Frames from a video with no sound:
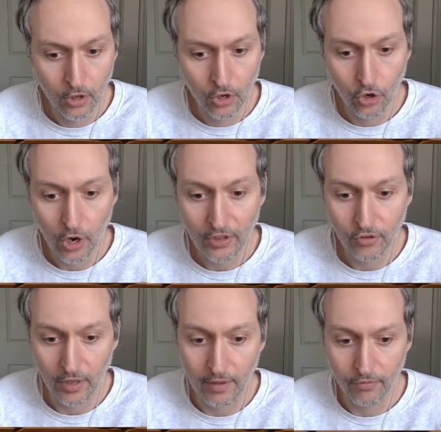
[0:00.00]
Knight to
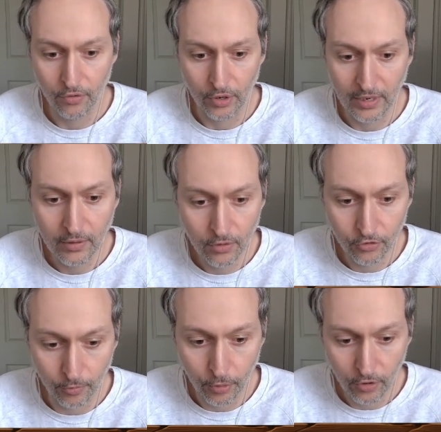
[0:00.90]
f3,
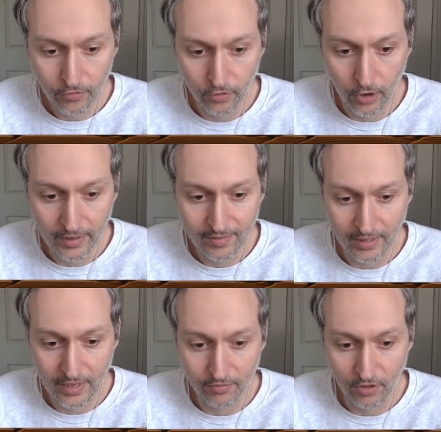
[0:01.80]
so both knights
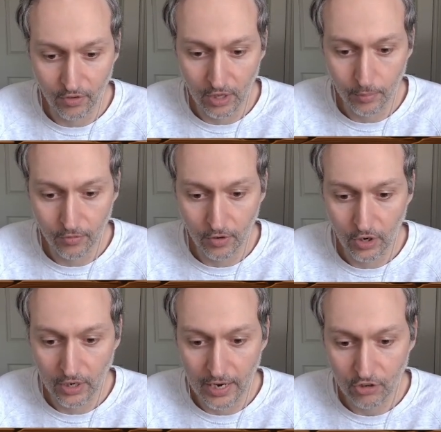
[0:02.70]
here have developed
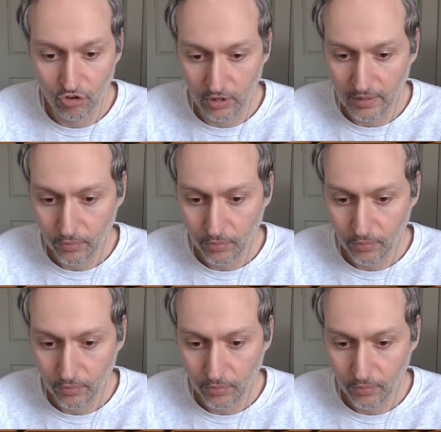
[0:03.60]
very naturally